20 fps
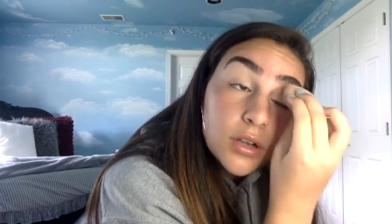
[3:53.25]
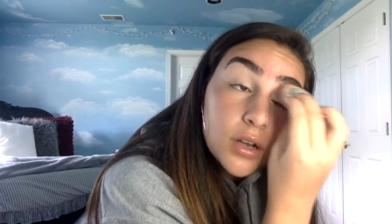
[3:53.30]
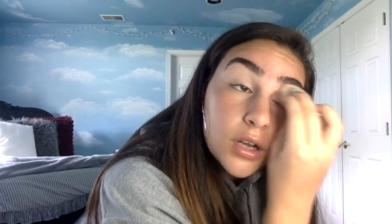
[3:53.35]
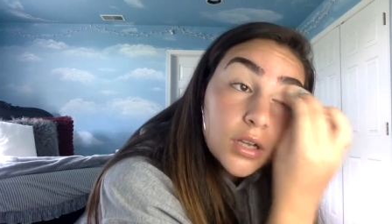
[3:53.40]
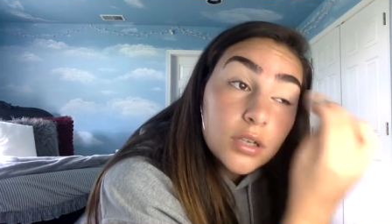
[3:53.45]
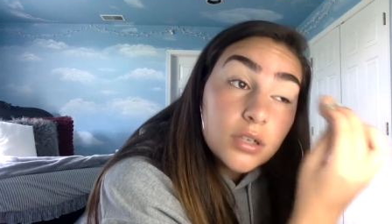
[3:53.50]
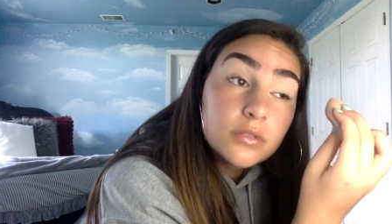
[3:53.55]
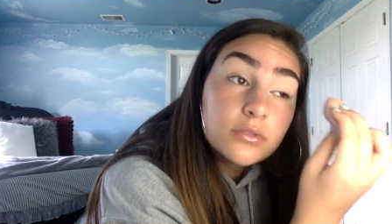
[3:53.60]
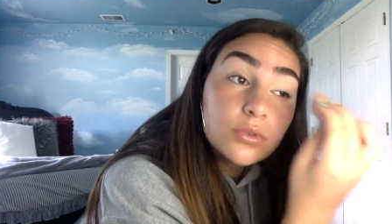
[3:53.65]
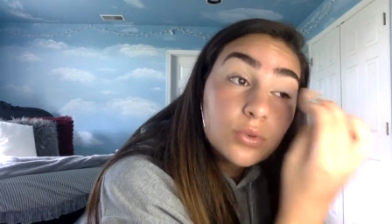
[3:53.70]

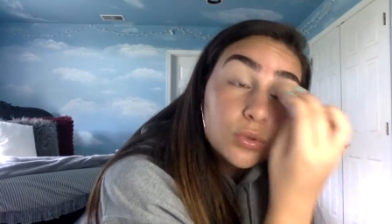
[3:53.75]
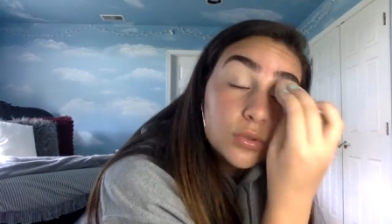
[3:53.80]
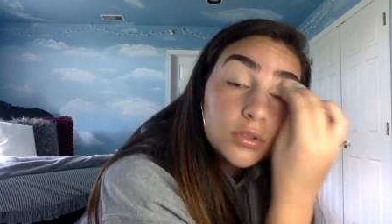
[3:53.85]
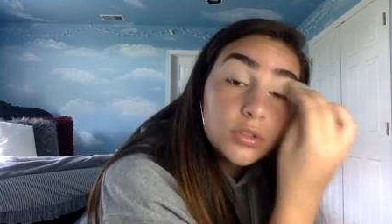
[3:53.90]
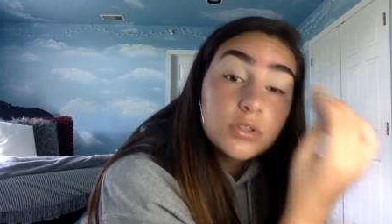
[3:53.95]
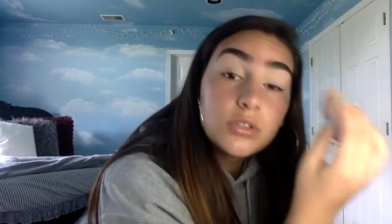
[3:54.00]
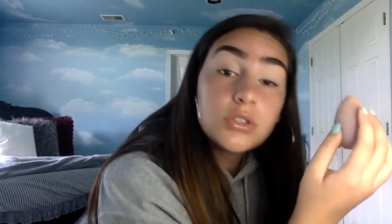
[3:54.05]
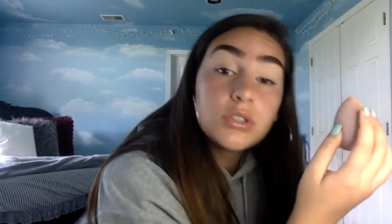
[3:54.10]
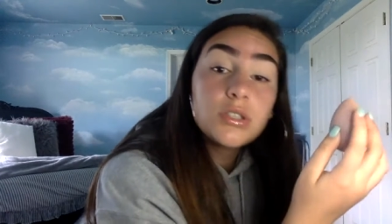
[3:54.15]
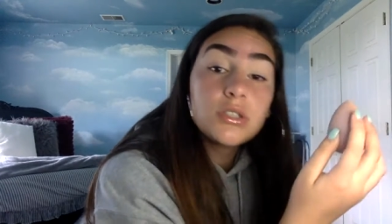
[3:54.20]
kind of
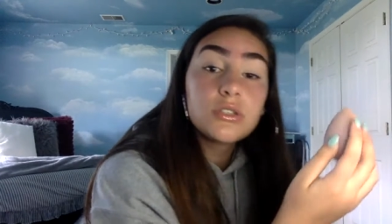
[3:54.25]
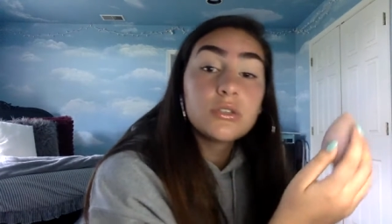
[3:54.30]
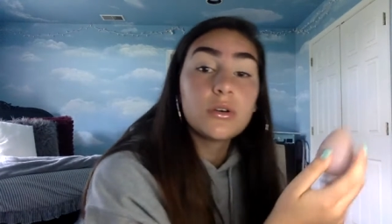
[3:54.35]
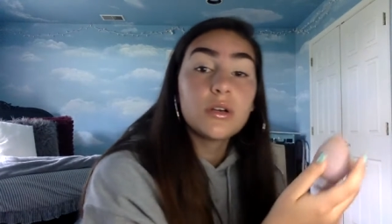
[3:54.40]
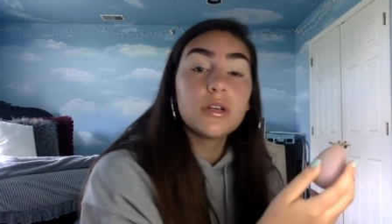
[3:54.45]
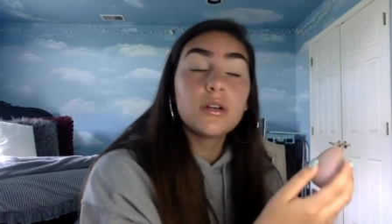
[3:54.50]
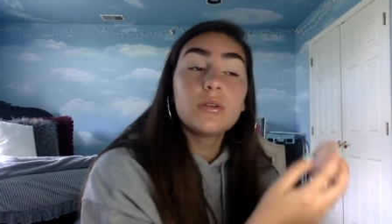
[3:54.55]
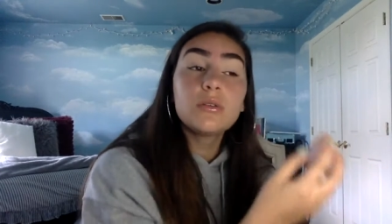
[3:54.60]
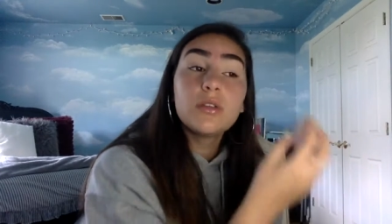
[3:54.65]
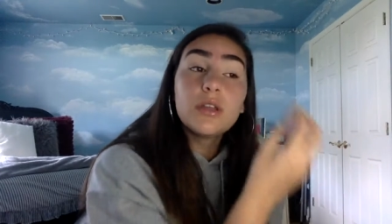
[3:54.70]
orangey, so
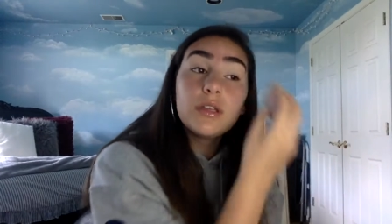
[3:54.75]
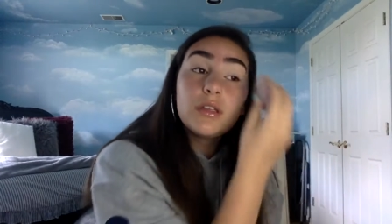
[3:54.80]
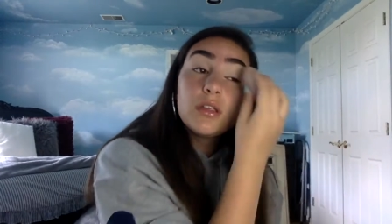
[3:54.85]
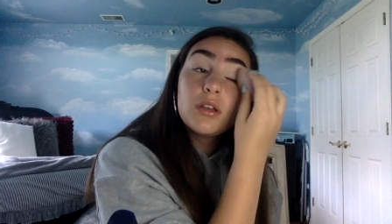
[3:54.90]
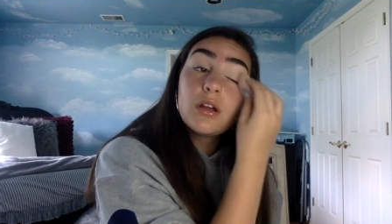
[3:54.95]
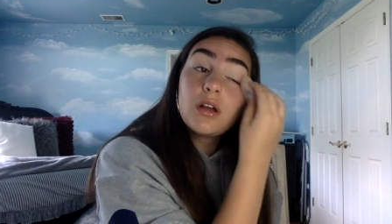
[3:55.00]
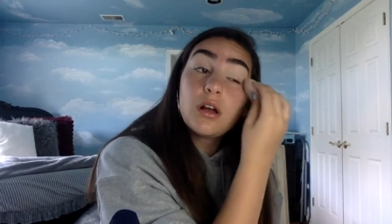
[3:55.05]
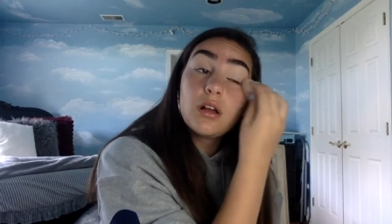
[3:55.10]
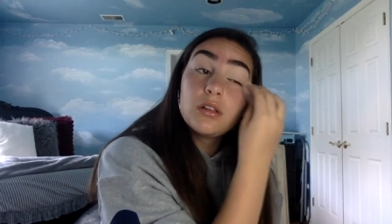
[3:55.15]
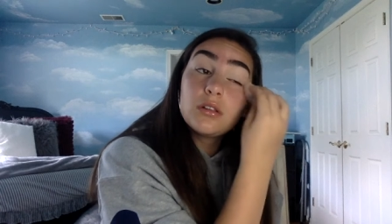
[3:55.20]
I don't like
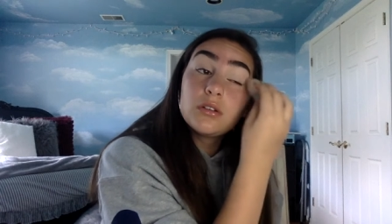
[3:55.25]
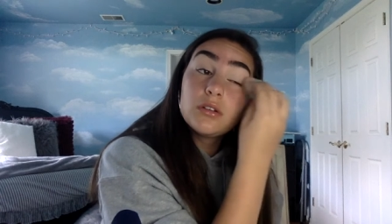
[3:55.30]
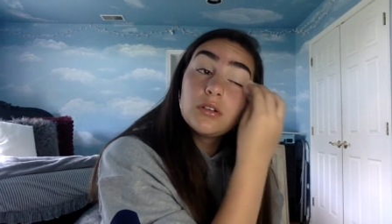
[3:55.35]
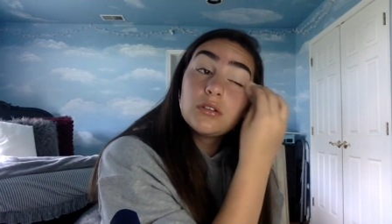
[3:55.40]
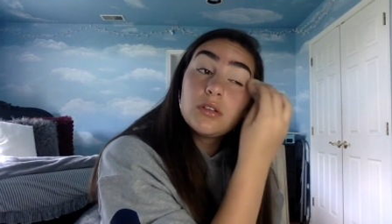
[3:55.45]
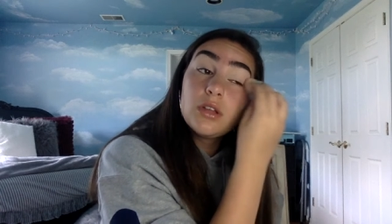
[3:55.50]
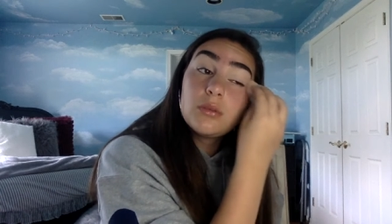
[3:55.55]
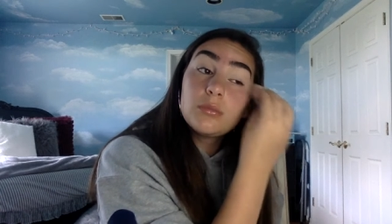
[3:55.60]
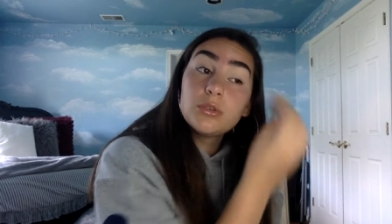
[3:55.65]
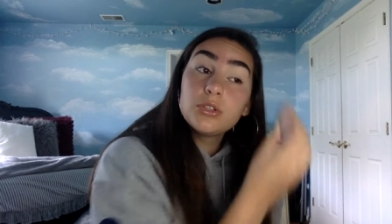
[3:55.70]
the
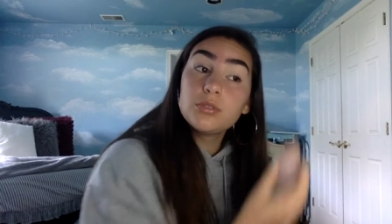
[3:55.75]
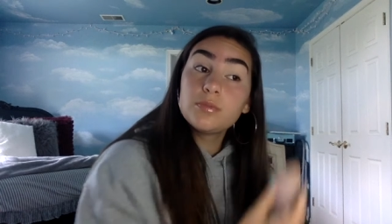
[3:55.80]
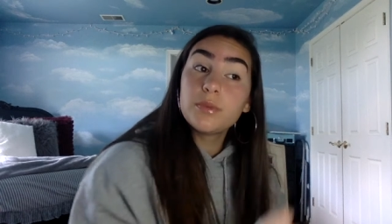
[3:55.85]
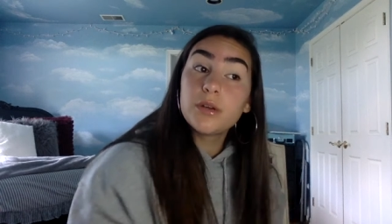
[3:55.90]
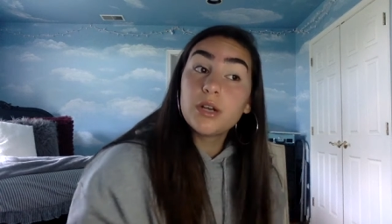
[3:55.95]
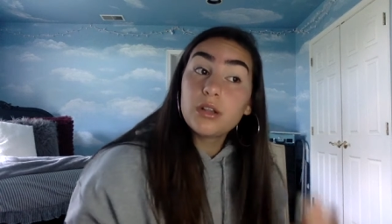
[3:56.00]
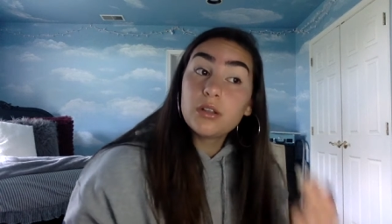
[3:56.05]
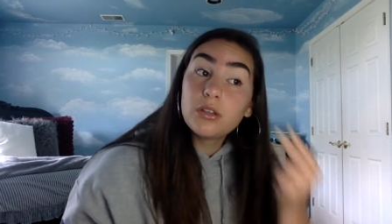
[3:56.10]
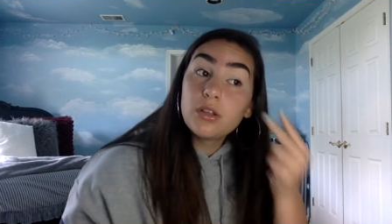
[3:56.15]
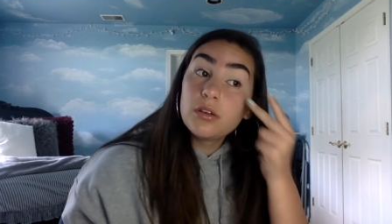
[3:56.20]
color that much,
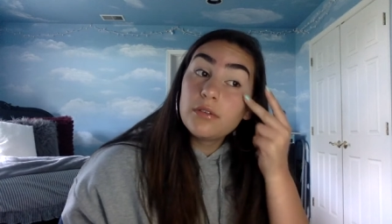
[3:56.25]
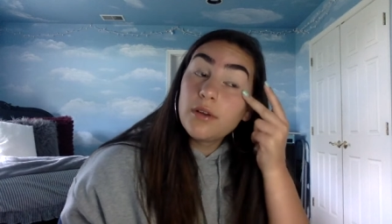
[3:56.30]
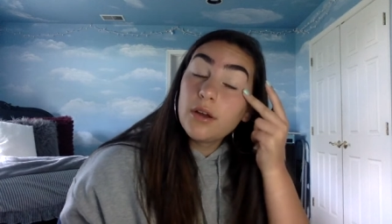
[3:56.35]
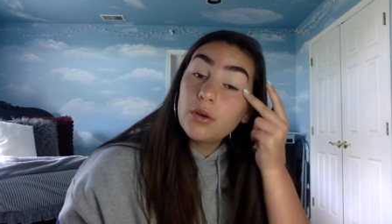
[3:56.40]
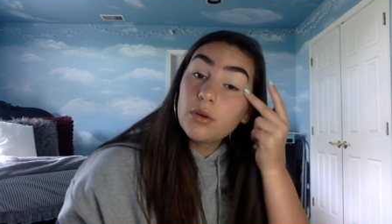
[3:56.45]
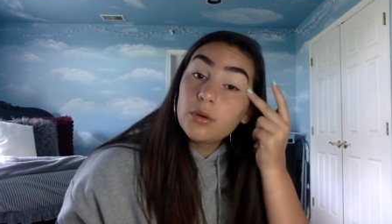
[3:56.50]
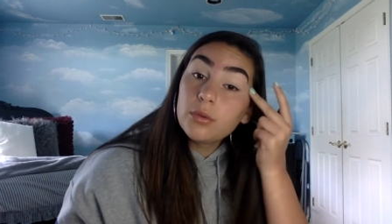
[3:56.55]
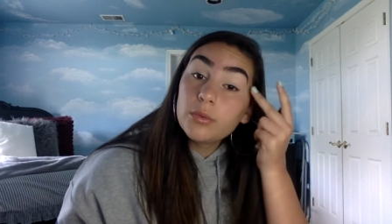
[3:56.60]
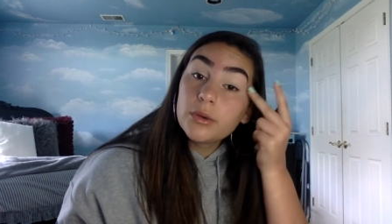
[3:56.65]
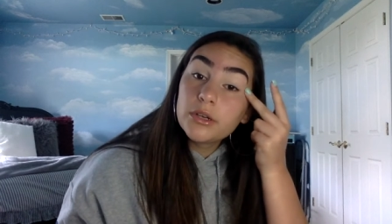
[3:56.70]
but I love
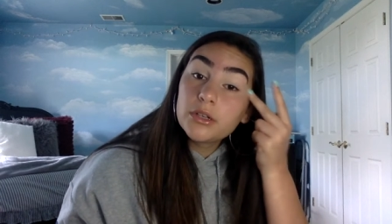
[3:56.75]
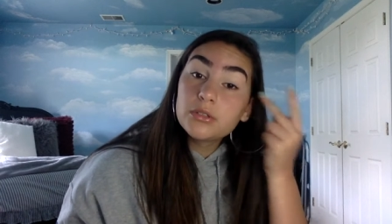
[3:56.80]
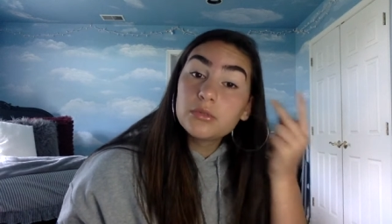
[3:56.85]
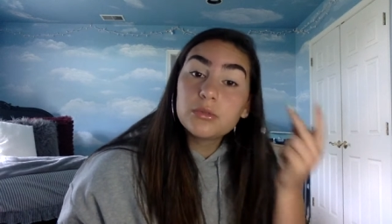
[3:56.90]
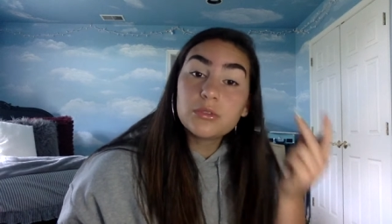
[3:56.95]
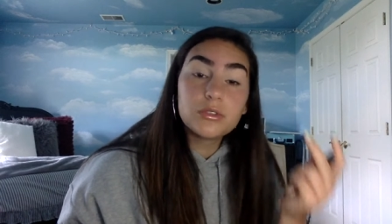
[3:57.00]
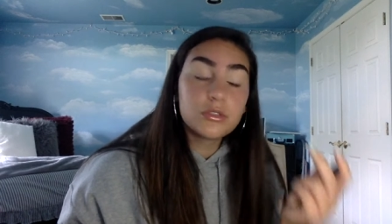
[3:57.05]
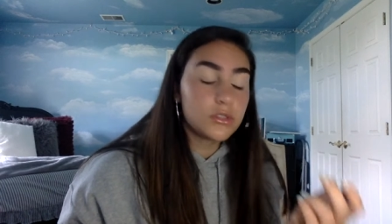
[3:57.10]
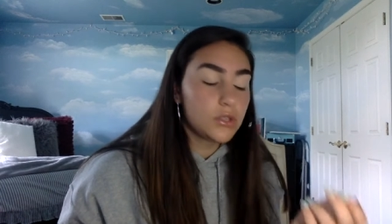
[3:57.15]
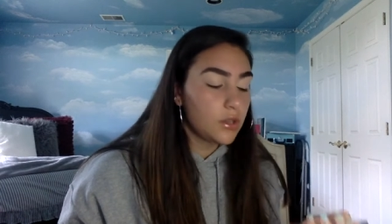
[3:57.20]
how it wears,
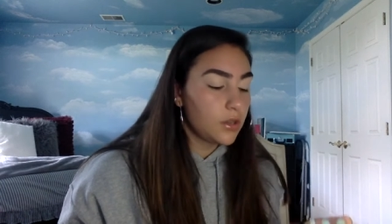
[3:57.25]
which is,